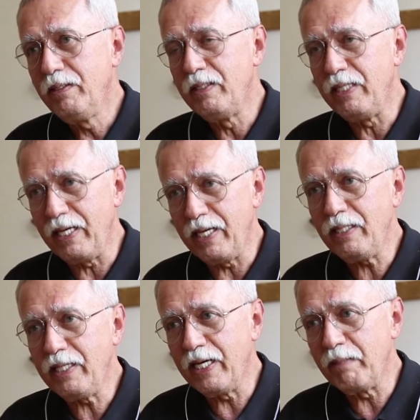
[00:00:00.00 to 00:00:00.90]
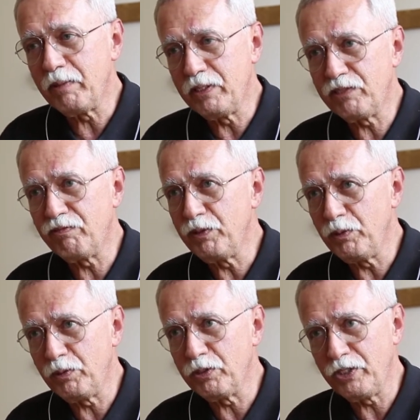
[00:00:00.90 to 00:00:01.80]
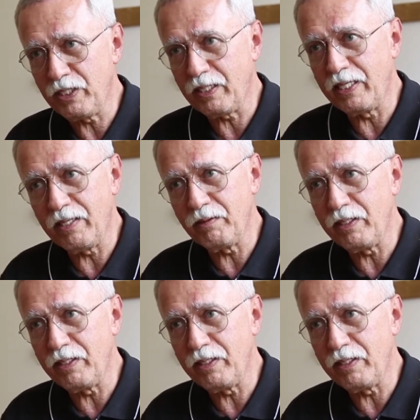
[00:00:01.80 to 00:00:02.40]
the end game is for you to shut down